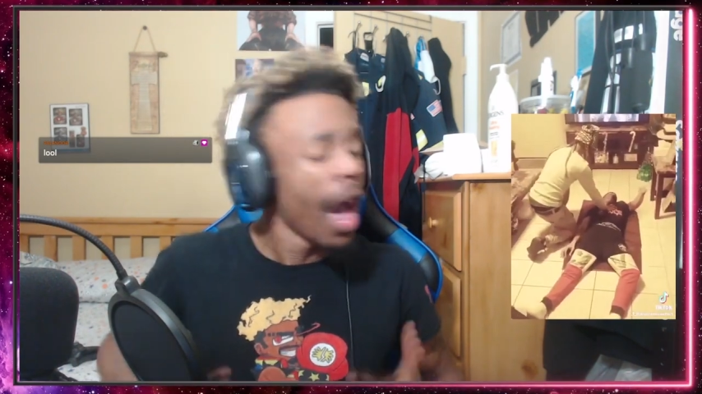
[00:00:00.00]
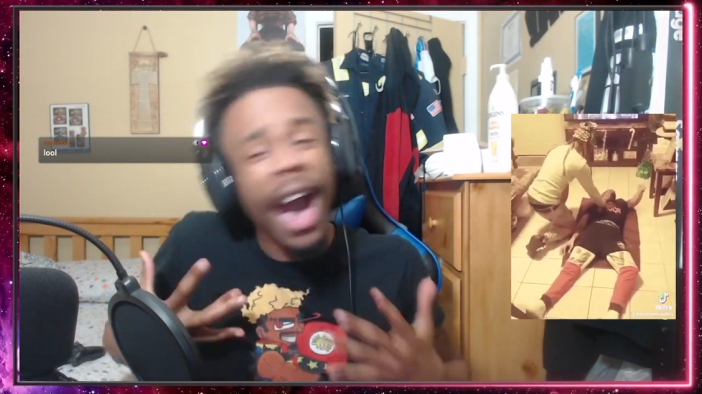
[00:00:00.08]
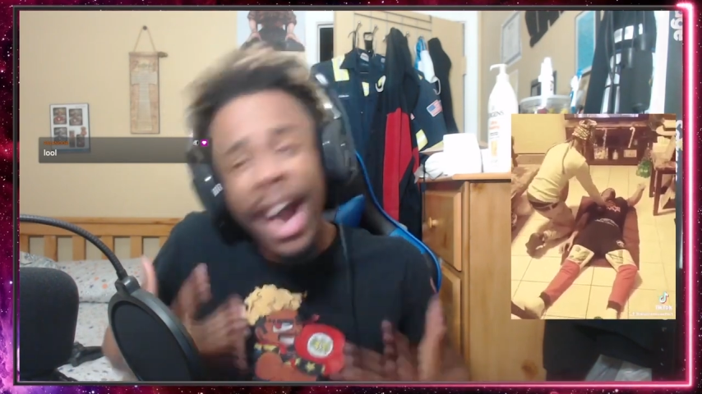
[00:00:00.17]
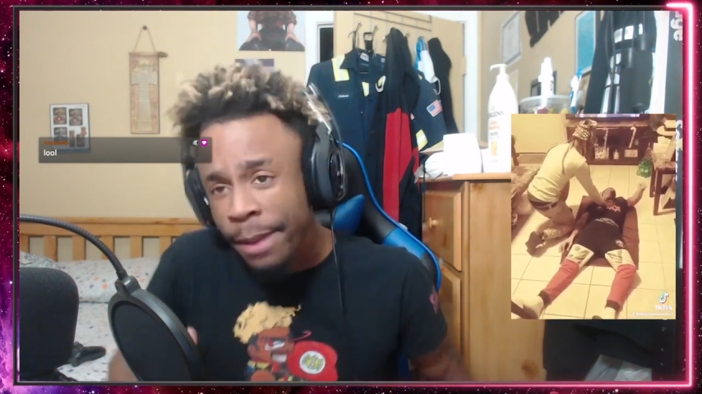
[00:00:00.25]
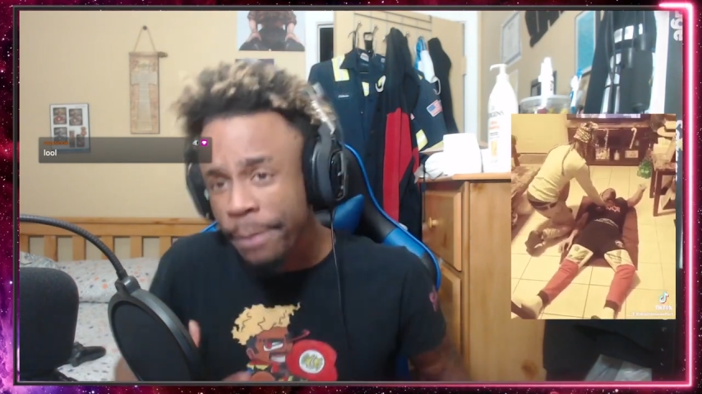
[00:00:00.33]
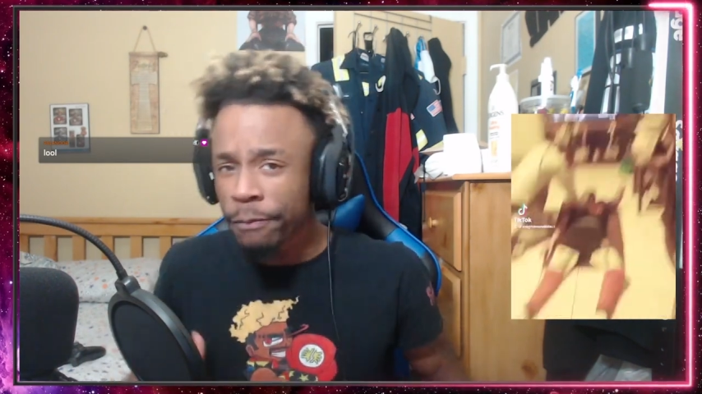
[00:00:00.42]

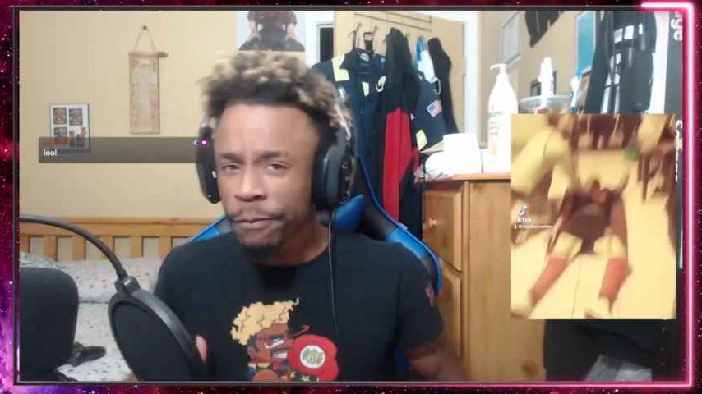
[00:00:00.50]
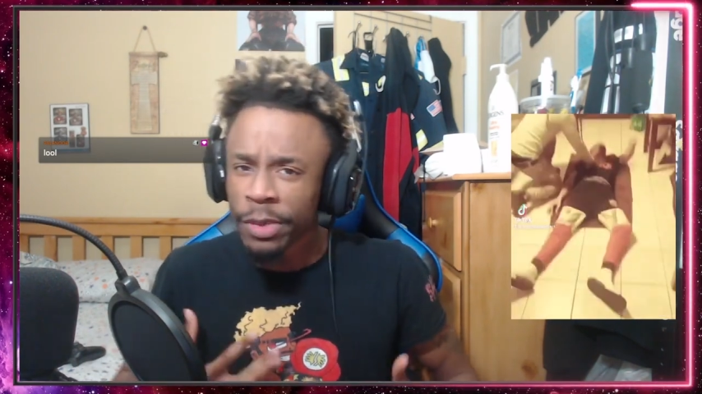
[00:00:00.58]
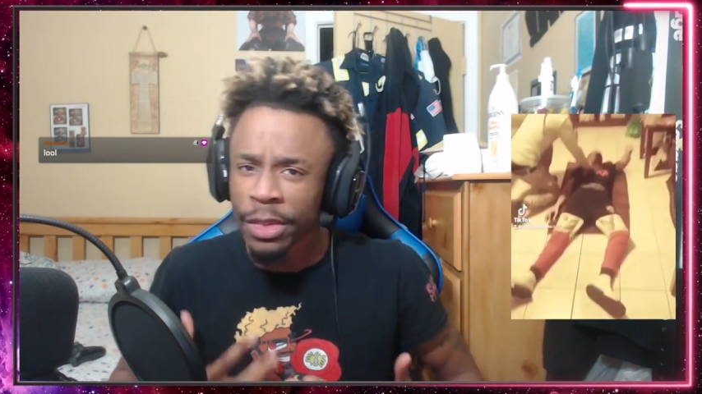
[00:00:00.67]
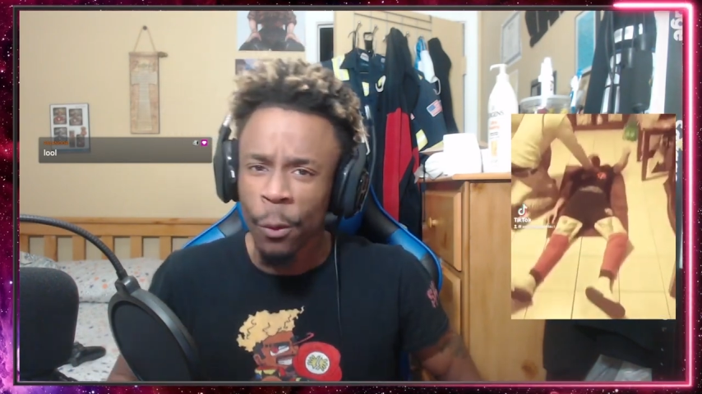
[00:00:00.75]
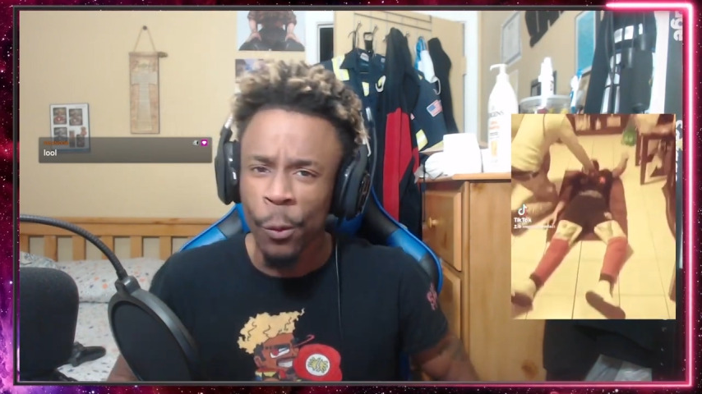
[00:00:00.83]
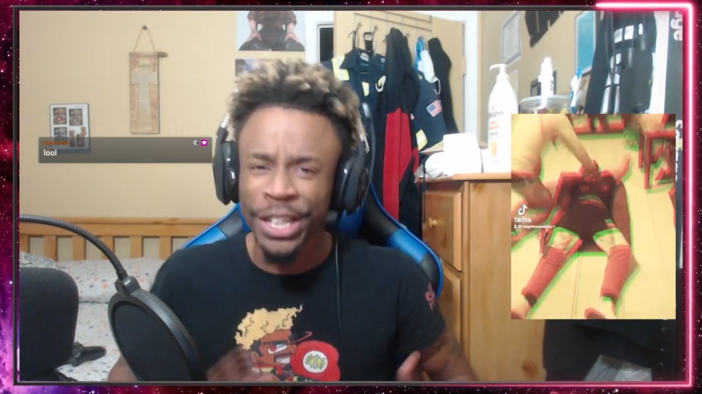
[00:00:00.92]
hyped
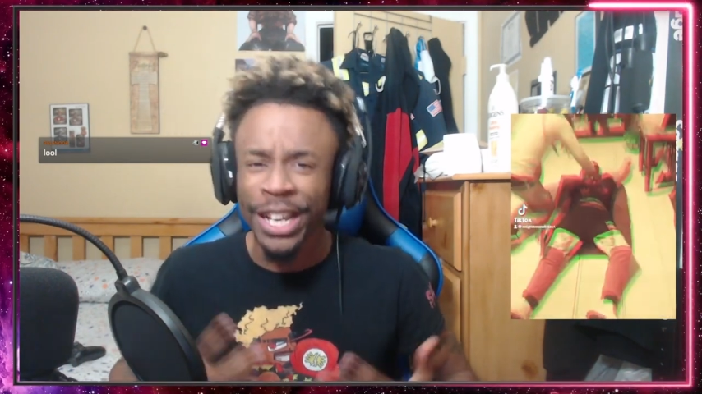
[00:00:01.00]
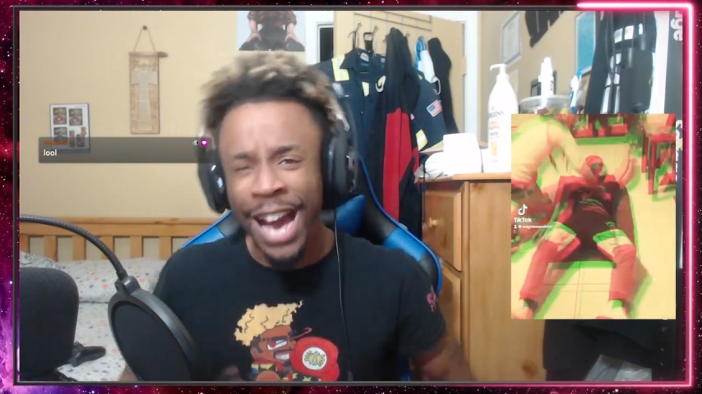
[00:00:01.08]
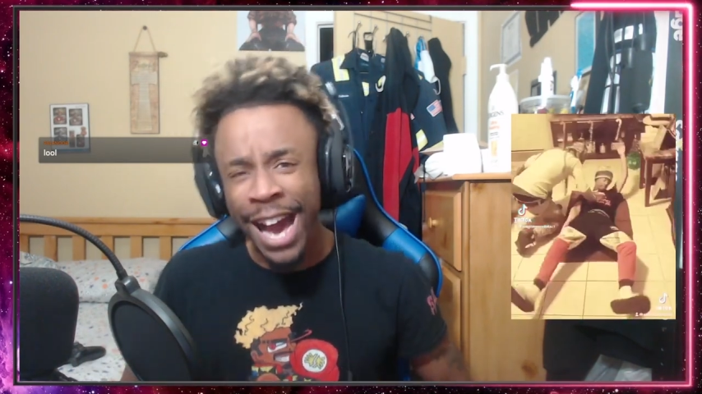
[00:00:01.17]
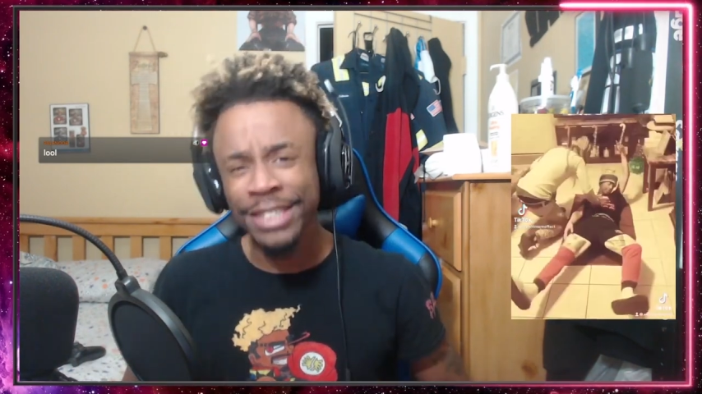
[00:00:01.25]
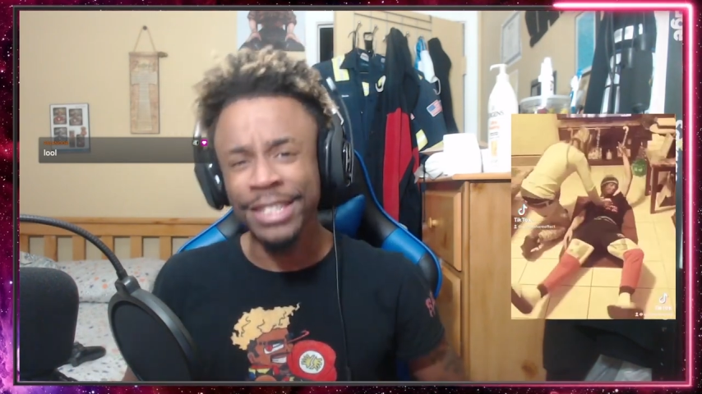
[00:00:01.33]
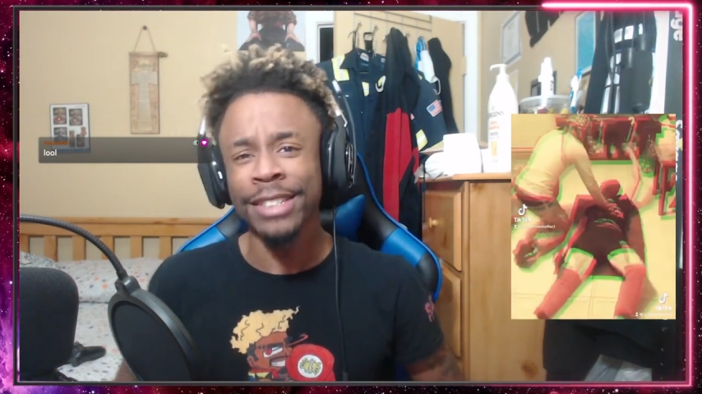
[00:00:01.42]
with the
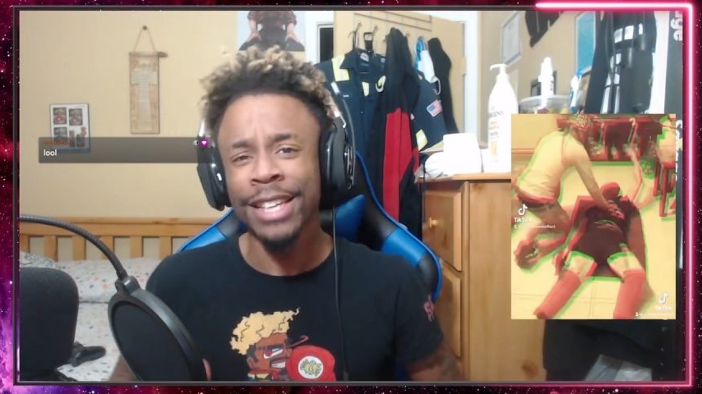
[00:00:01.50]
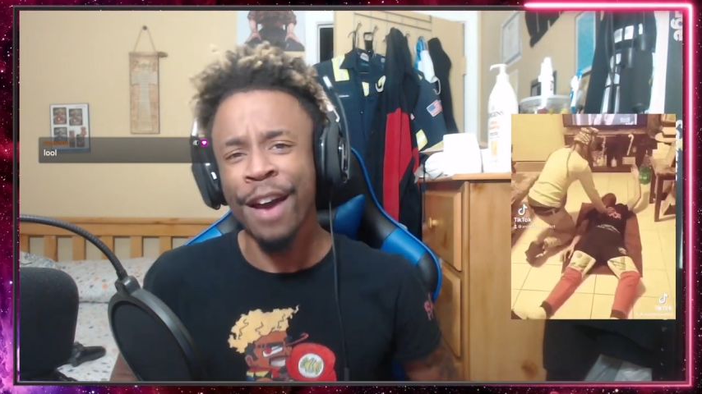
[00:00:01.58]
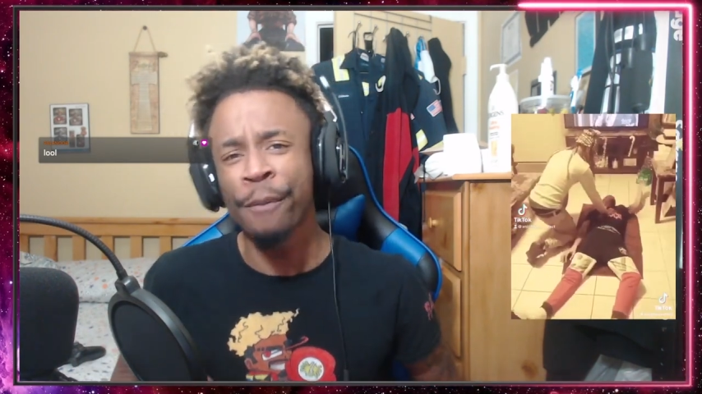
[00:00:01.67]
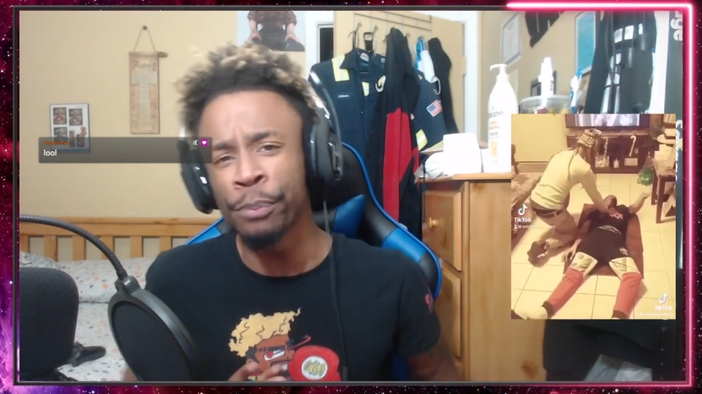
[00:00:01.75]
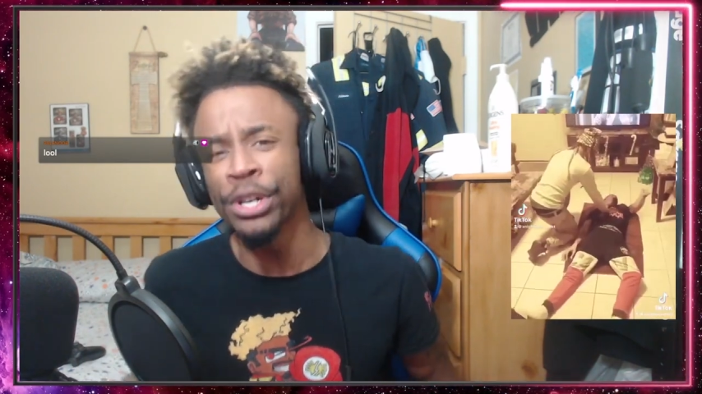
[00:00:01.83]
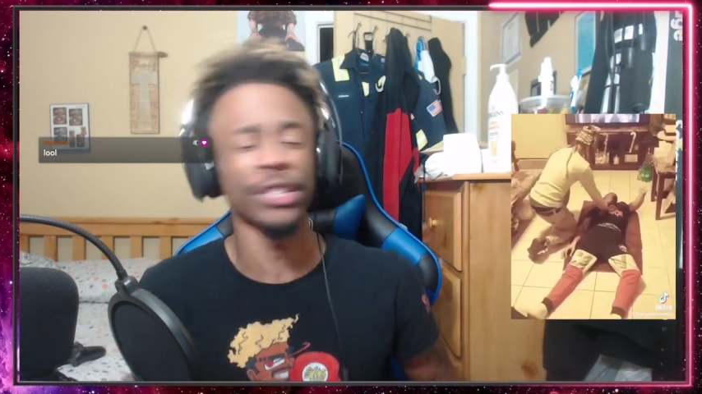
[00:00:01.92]
content that I
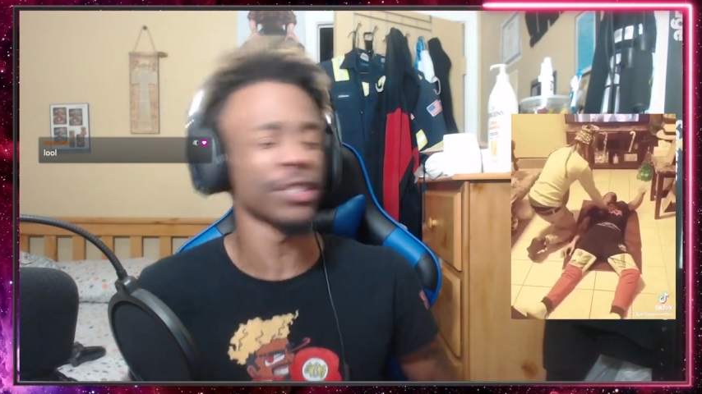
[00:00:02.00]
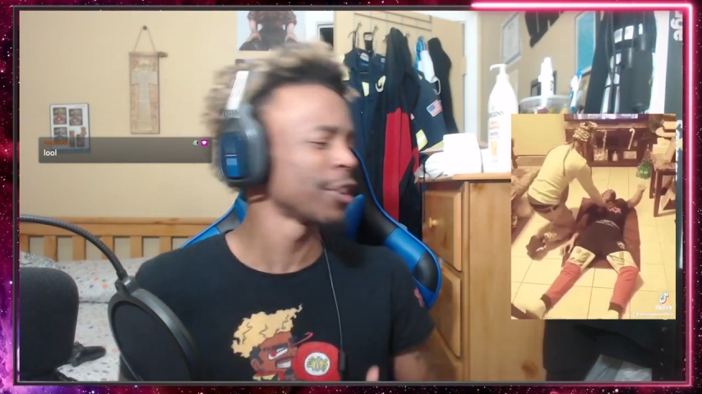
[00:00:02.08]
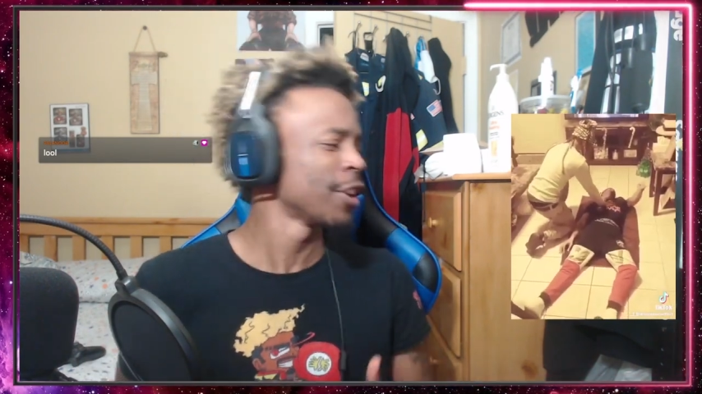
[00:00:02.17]
push.